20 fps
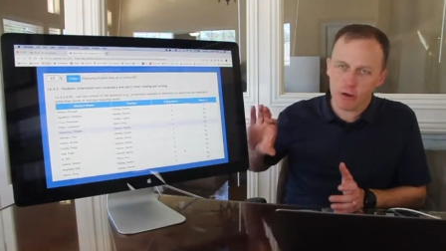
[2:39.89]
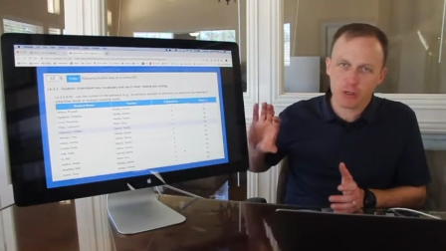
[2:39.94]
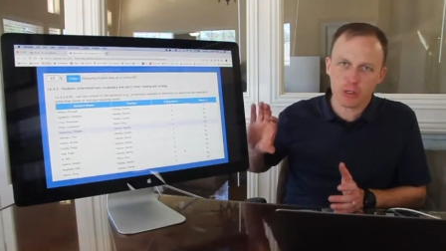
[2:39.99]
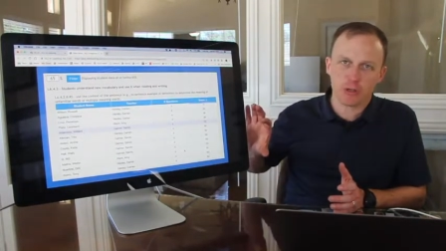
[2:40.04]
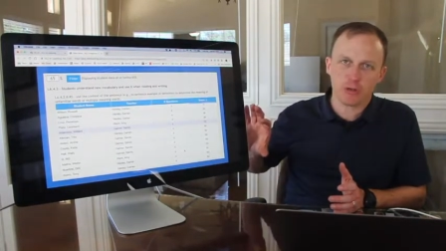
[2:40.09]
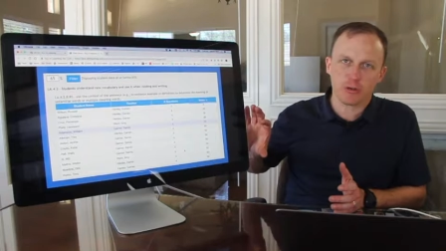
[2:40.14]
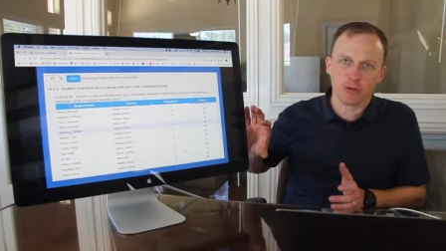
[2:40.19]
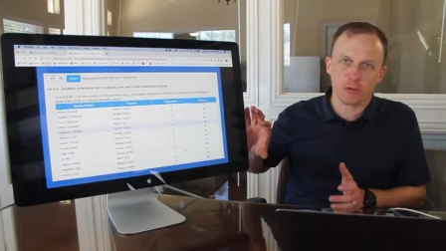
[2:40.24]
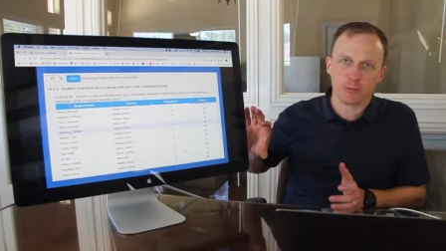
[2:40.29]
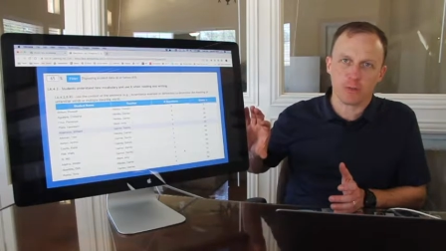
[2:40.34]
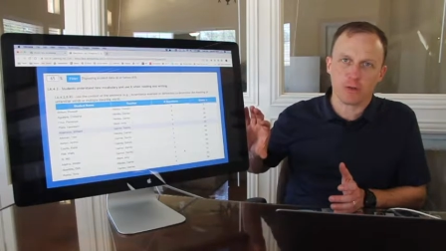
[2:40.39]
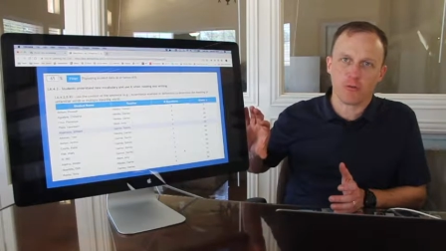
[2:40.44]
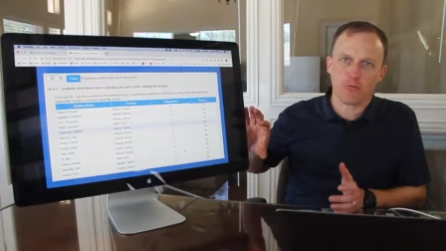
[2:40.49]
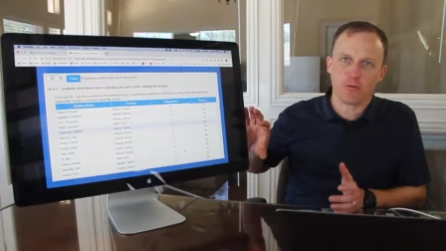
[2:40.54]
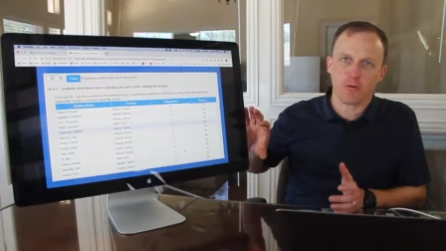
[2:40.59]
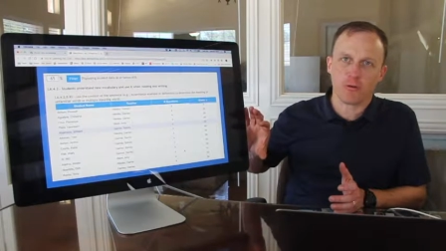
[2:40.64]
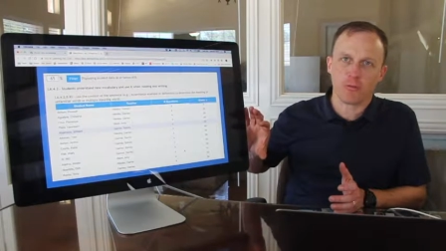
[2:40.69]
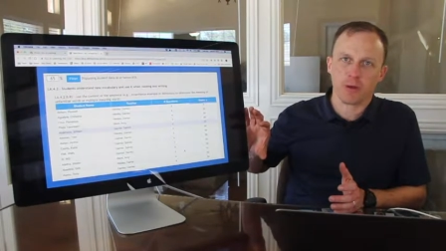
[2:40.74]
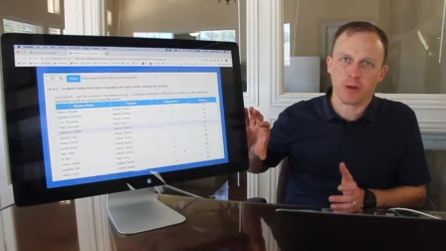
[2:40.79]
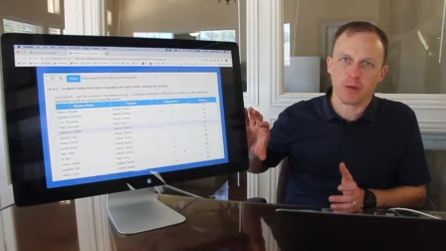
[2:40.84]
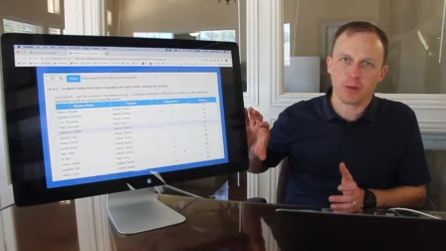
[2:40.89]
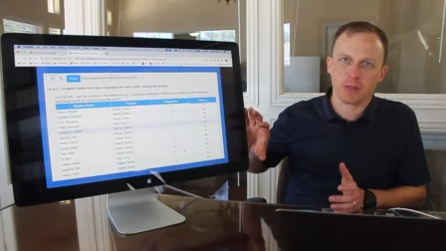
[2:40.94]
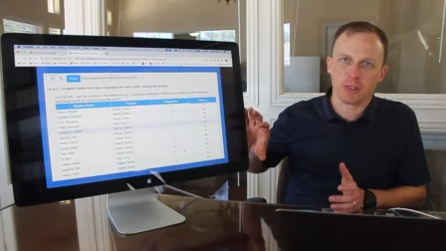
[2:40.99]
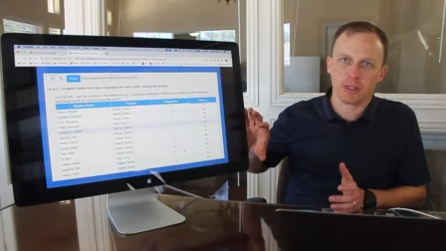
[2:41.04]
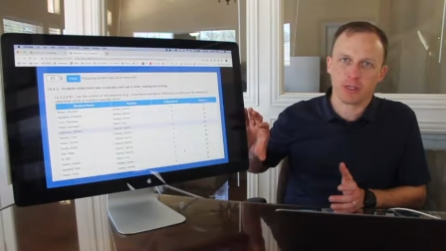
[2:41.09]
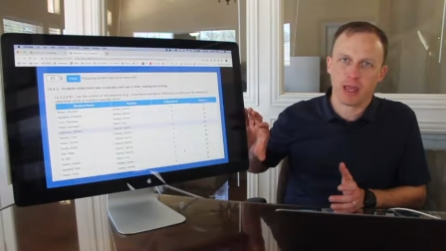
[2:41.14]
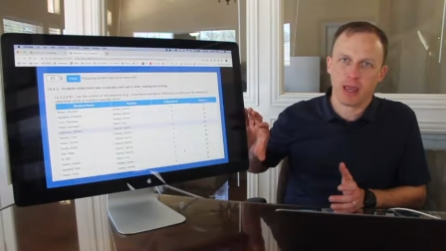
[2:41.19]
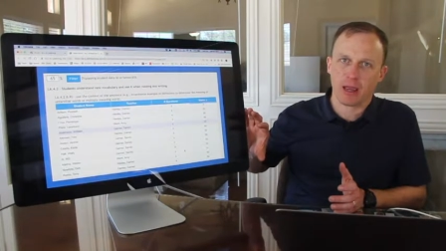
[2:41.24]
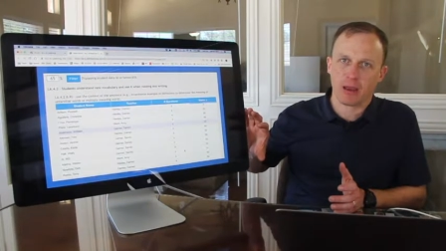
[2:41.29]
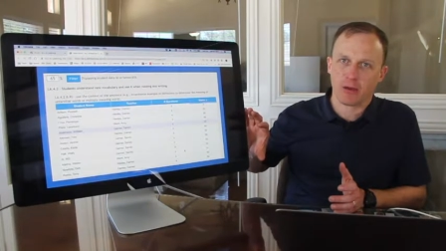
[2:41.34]
our students performed on
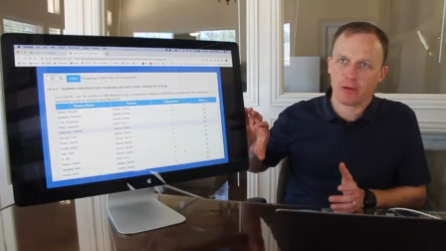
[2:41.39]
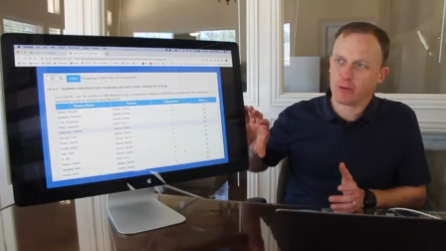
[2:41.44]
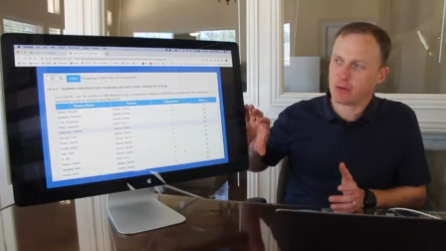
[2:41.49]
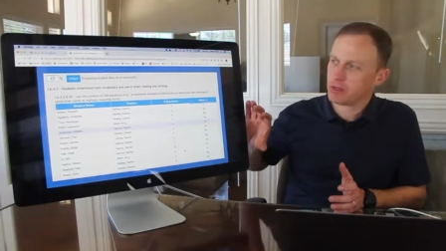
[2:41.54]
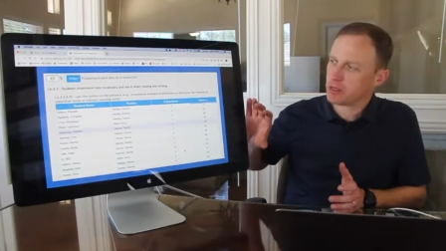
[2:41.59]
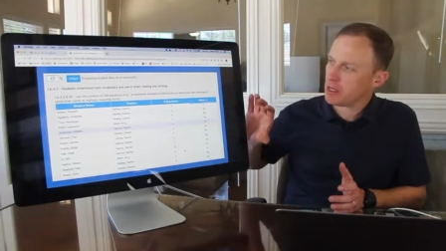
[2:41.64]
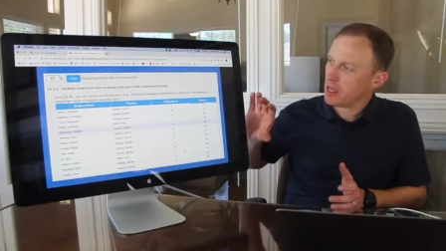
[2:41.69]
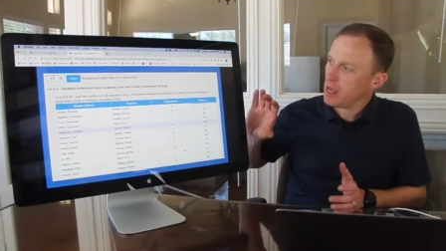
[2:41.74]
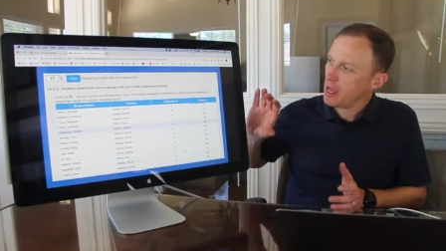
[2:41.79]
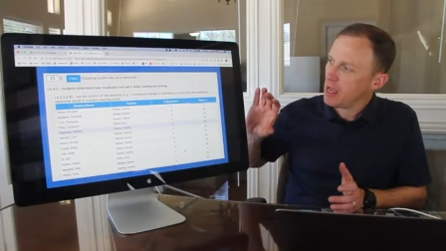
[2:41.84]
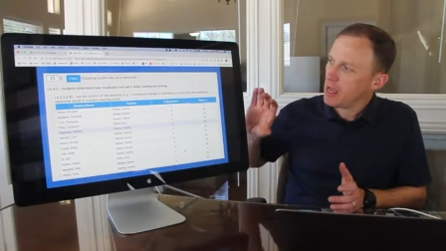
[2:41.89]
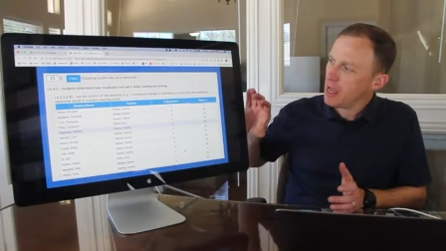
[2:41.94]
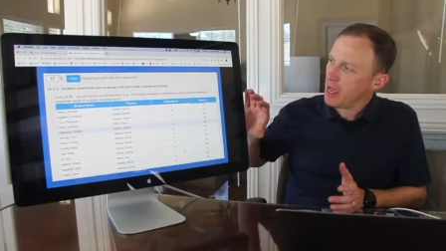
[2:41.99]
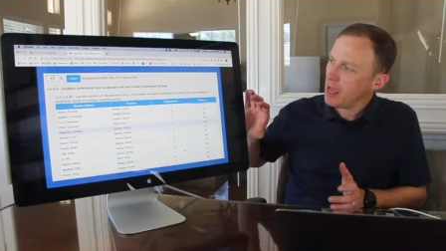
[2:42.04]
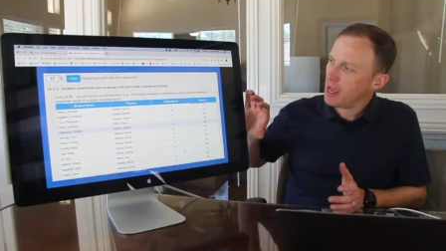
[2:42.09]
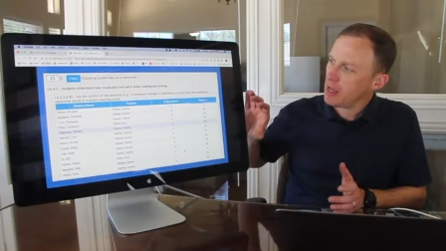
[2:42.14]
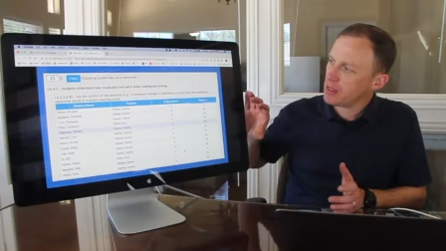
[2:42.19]
the standards